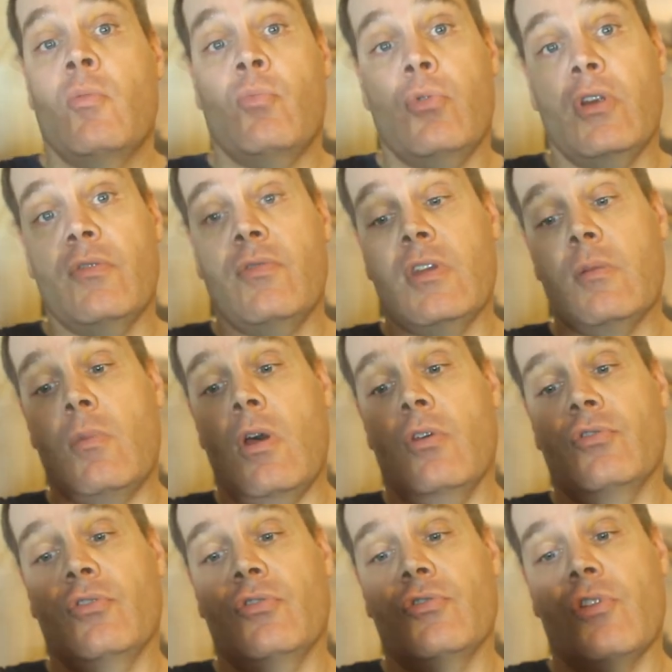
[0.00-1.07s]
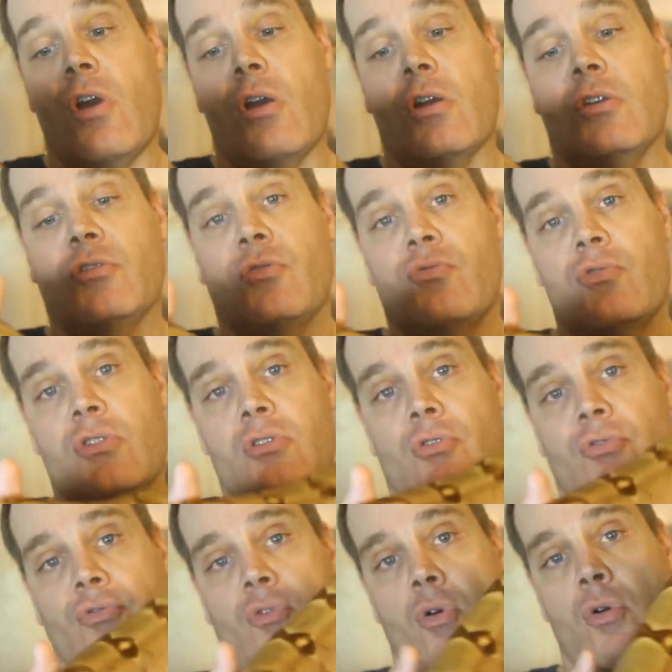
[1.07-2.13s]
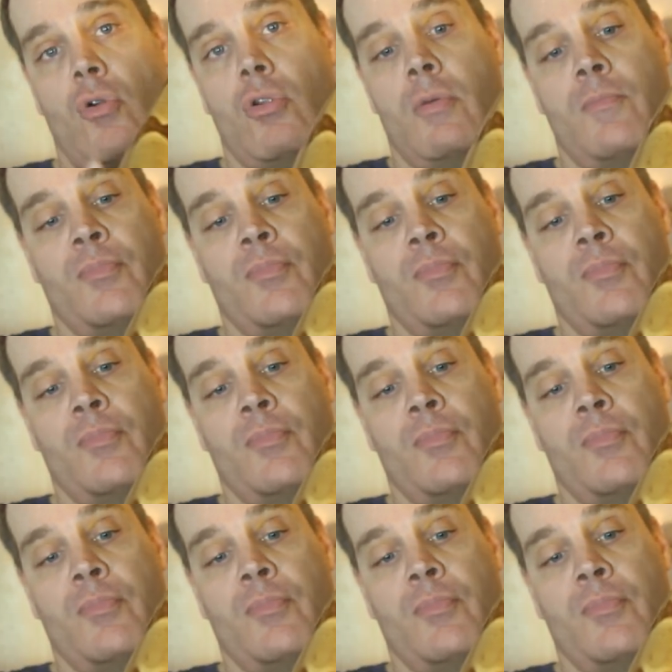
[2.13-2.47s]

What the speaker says: breed females as young as 3 years old.